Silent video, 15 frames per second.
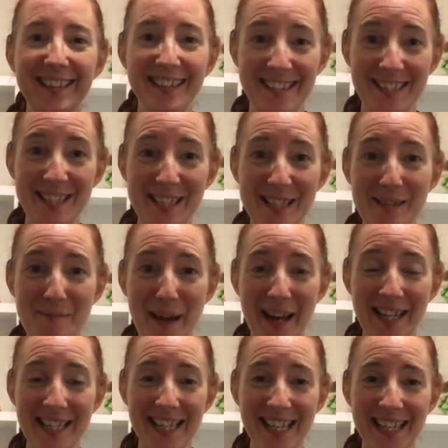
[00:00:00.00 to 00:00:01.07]
Did you
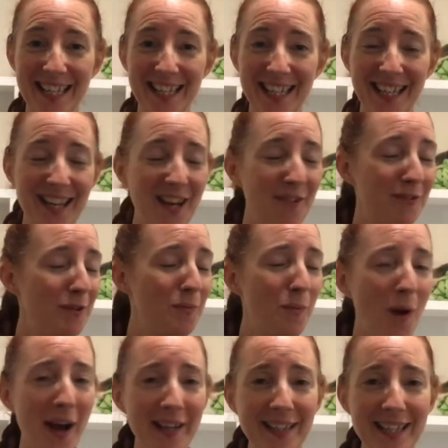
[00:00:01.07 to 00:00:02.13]
manage it?
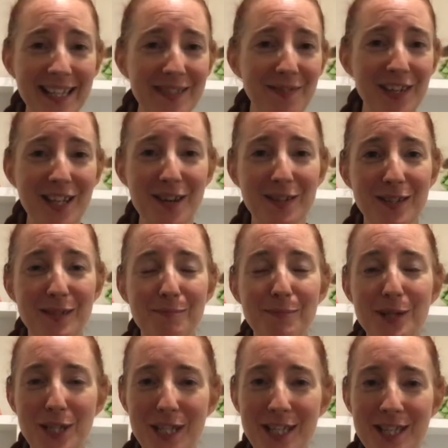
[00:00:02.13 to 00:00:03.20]
Rewind these videos as
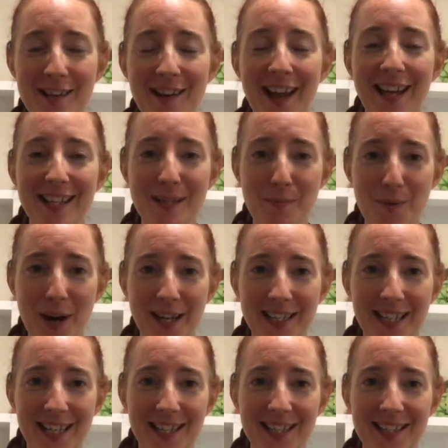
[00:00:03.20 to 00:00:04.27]
much as you like to
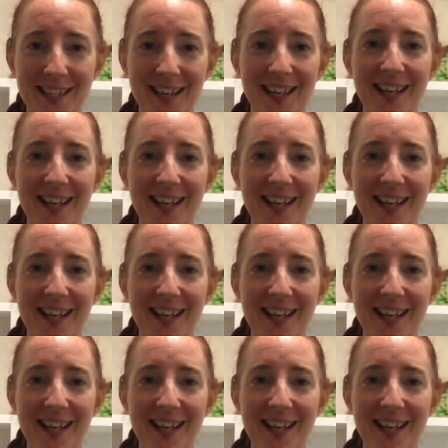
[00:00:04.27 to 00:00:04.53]
practice.